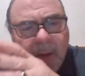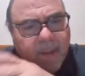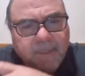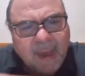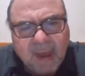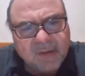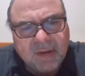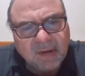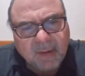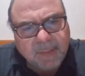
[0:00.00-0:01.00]
it
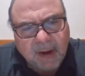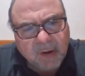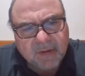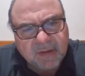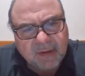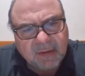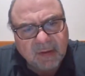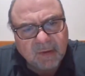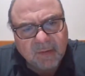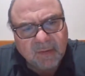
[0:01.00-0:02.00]
pales in comparison
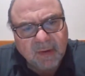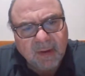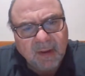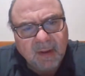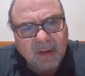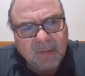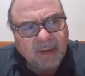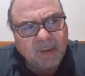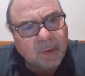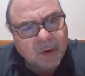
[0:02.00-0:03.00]
to
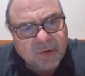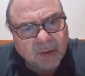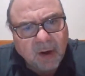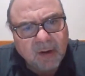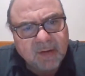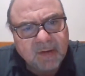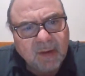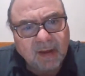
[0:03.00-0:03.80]
like martial arts.